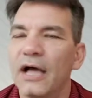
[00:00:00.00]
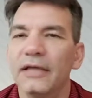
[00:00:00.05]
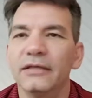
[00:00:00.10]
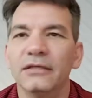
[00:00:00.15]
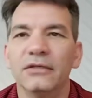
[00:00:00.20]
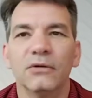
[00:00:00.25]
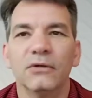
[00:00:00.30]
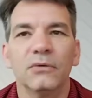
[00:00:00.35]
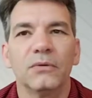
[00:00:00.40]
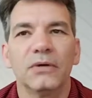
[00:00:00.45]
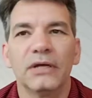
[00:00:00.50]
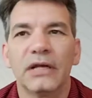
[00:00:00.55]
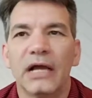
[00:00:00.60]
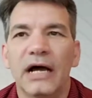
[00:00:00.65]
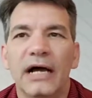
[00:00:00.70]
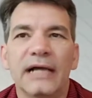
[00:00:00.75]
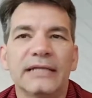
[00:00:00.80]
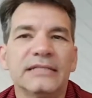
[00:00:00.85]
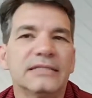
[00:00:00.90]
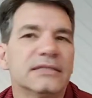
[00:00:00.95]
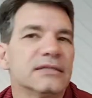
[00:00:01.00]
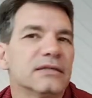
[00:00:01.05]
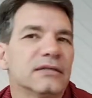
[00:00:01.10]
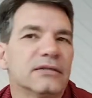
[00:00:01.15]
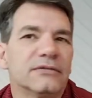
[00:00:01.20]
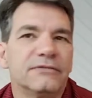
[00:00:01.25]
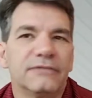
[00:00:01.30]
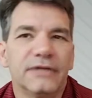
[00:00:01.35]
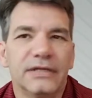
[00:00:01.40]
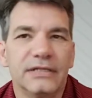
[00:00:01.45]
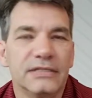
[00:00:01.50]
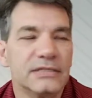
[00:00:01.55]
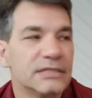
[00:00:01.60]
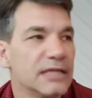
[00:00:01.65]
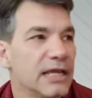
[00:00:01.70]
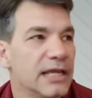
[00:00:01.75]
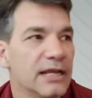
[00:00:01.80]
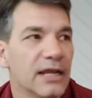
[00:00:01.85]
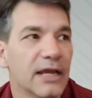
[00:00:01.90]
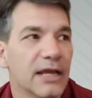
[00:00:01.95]
You know what? I sit on the
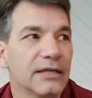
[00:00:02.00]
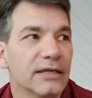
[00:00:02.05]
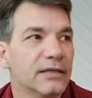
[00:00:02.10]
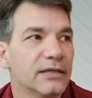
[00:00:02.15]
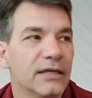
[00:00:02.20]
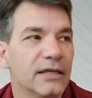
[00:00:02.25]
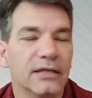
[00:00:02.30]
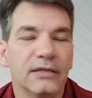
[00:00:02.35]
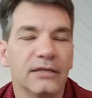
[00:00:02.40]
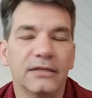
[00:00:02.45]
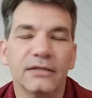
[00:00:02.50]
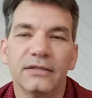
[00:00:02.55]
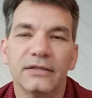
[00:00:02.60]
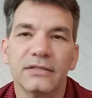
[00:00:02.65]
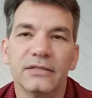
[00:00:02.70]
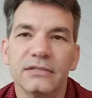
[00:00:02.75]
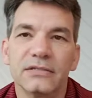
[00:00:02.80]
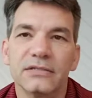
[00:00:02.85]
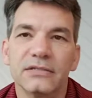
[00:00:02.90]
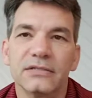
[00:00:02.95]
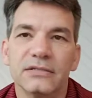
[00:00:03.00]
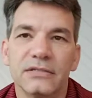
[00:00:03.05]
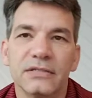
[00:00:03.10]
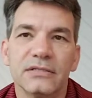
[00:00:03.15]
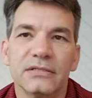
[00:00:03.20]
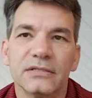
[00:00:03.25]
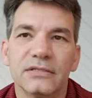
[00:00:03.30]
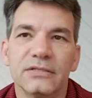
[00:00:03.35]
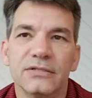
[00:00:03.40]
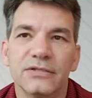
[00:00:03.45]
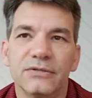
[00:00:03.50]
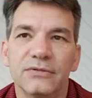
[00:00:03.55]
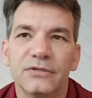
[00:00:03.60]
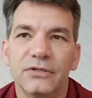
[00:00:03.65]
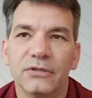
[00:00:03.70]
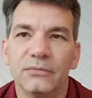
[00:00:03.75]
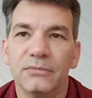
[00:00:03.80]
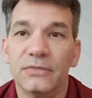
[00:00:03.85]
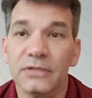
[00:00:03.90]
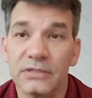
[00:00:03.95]
fence, and this is
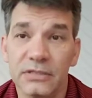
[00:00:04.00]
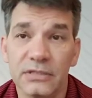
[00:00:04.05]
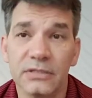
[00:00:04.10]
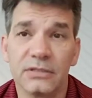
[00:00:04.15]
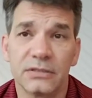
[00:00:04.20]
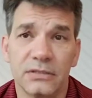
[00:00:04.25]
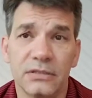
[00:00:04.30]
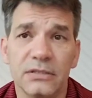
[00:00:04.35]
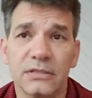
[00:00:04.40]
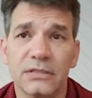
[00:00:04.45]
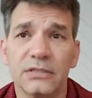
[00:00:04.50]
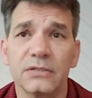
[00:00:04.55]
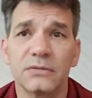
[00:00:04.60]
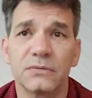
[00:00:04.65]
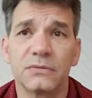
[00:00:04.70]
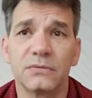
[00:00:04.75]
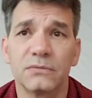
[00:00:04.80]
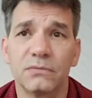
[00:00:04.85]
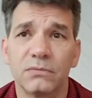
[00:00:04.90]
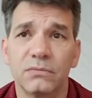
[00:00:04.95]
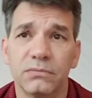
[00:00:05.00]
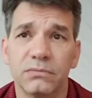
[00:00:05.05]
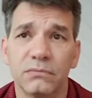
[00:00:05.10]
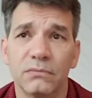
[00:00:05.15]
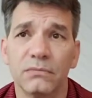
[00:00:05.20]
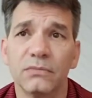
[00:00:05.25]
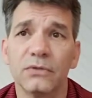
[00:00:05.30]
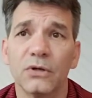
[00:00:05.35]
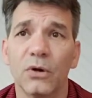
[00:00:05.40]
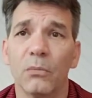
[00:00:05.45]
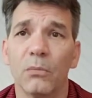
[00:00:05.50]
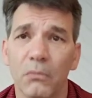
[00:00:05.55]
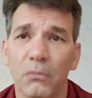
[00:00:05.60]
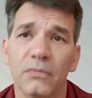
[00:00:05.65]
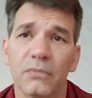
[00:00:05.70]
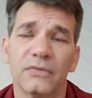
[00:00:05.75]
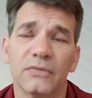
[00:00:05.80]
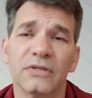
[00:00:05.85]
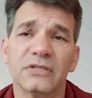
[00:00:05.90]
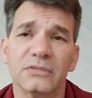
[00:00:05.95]
YouTube. This
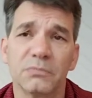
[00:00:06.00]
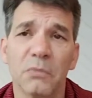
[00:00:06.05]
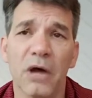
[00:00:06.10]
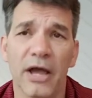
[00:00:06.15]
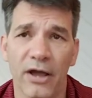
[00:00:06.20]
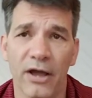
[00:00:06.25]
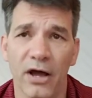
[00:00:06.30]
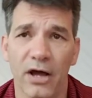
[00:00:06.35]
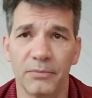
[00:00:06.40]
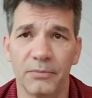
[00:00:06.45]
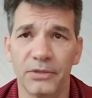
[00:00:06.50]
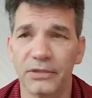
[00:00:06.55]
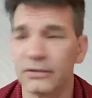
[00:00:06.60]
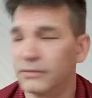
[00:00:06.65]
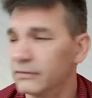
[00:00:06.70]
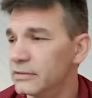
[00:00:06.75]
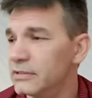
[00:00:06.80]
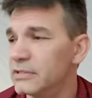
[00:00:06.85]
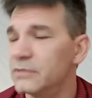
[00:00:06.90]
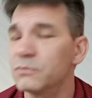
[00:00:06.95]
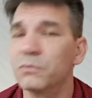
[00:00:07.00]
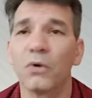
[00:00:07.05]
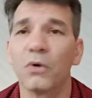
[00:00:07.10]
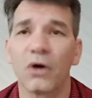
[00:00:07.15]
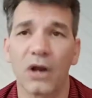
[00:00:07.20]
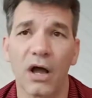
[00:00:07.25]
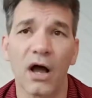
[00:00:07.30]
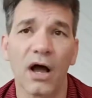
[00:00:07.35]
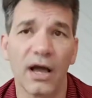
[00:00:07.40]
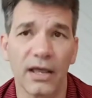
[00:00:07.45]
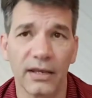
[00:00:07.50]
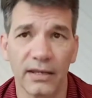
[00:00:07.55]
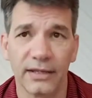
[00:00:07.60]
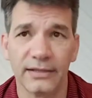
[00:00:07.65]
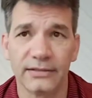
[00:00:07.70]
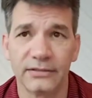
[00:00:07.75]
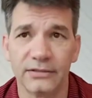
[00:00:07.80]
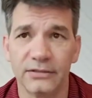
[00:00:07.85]
is my hobby. This is what I like to